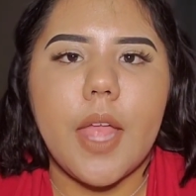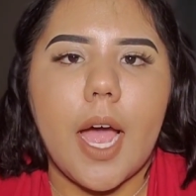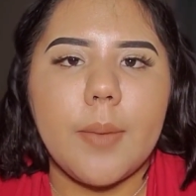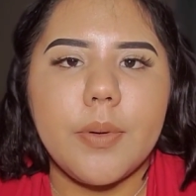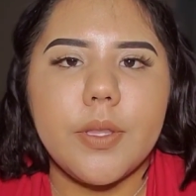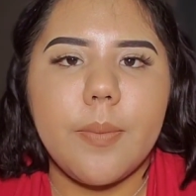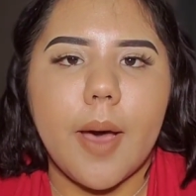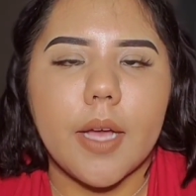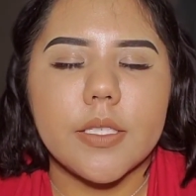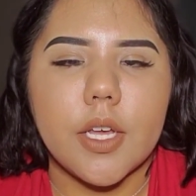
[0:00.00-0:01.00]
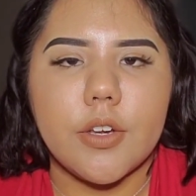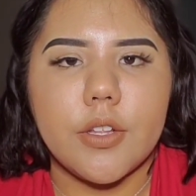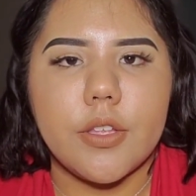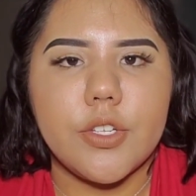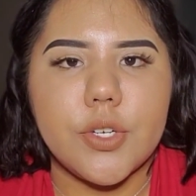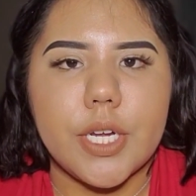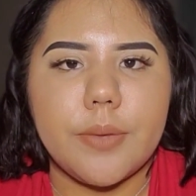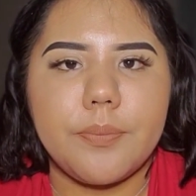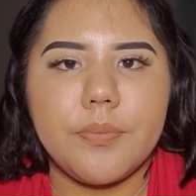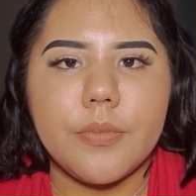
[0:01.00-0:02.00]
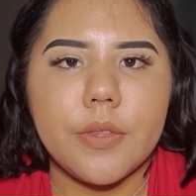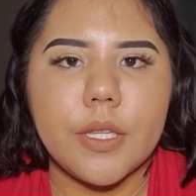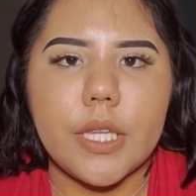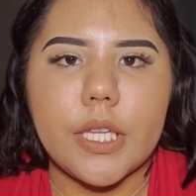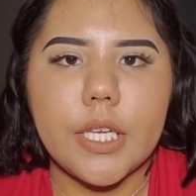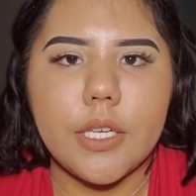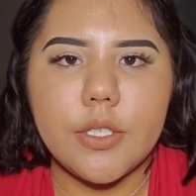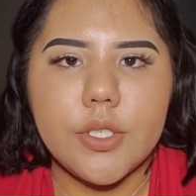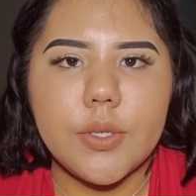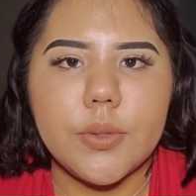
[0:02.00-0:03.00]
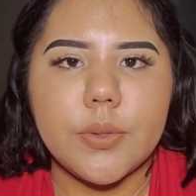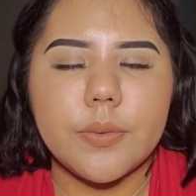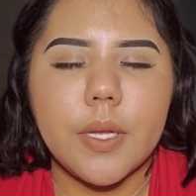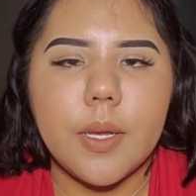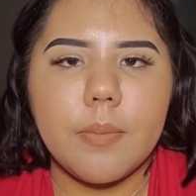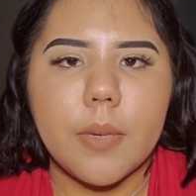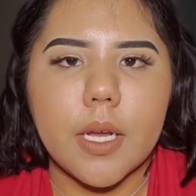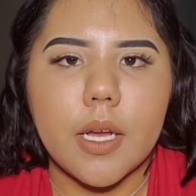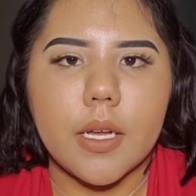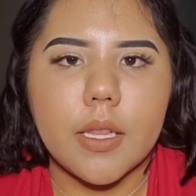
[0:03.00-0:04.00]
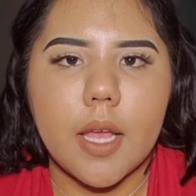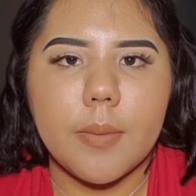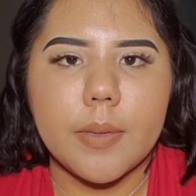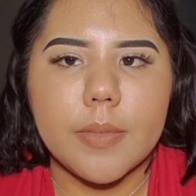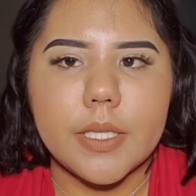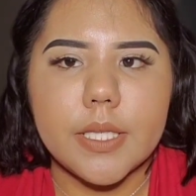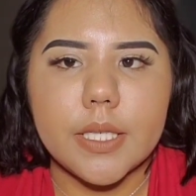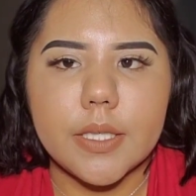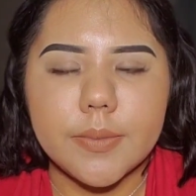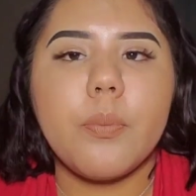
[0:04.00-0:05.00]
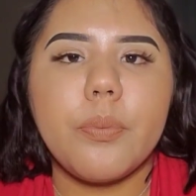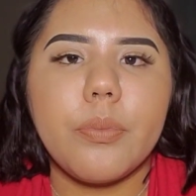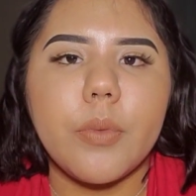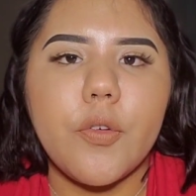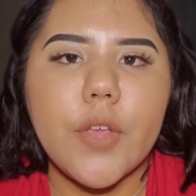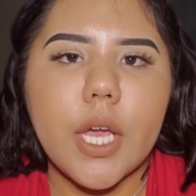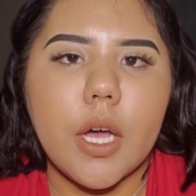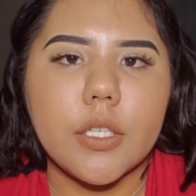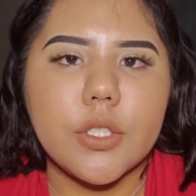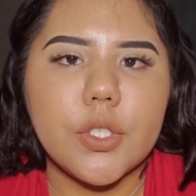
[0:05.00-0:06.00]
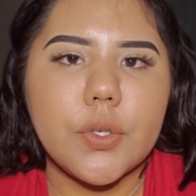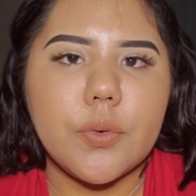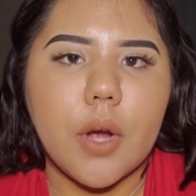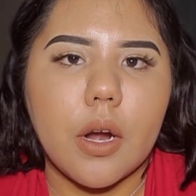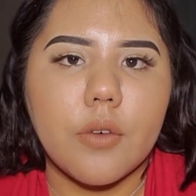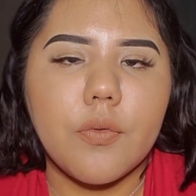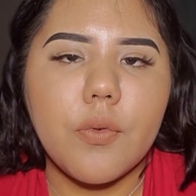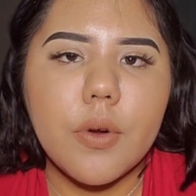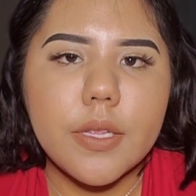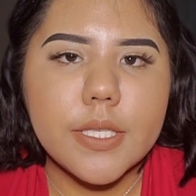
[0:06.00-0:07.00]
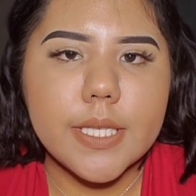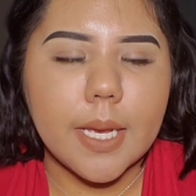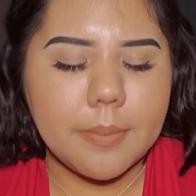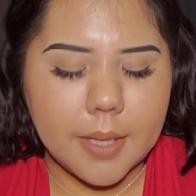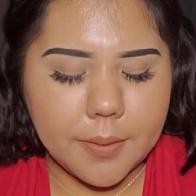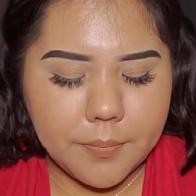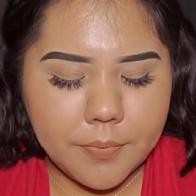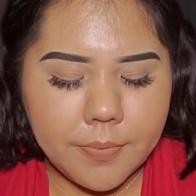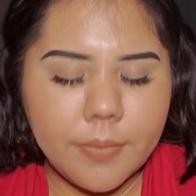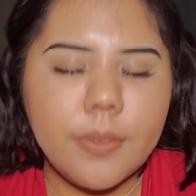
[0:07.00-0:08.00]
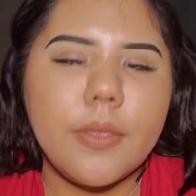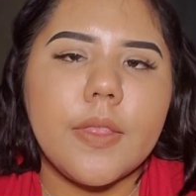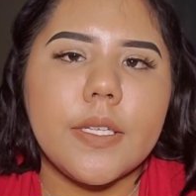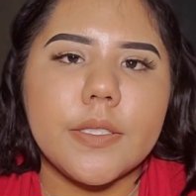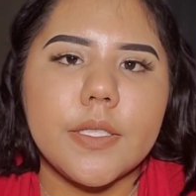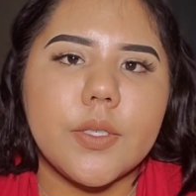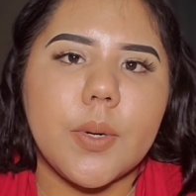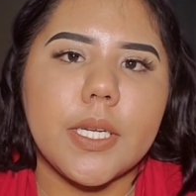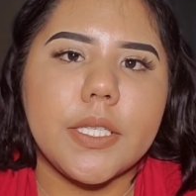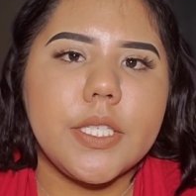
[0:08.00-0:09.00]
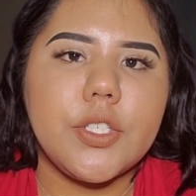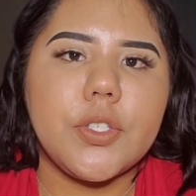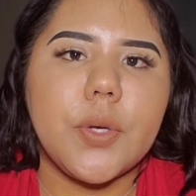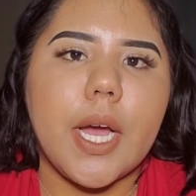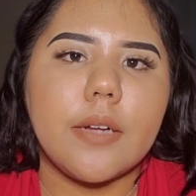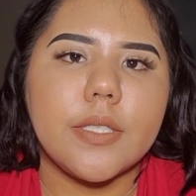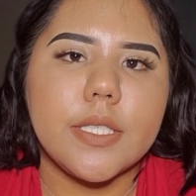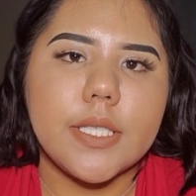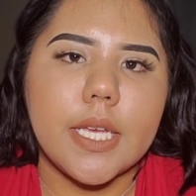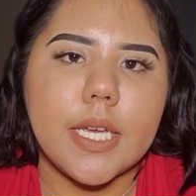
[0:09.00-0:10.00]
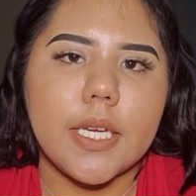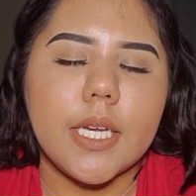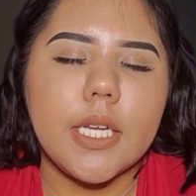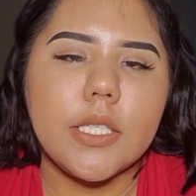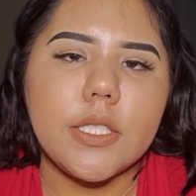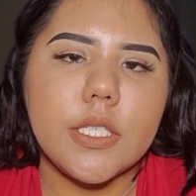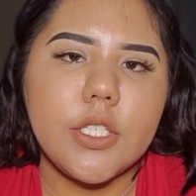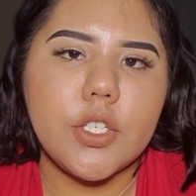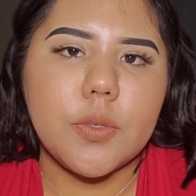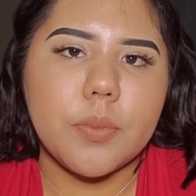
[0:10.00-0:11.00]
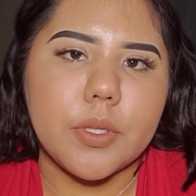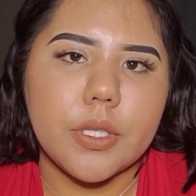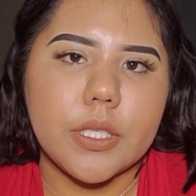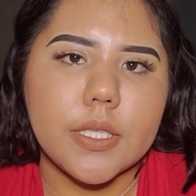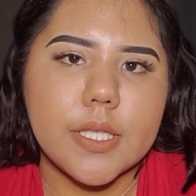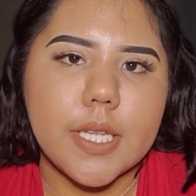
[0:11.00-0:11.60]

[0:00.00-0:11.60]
I put the box under the tree. Ngi tun makuk name mitig. Moving on to our fourth segment, this is going to teach you how to say did you put this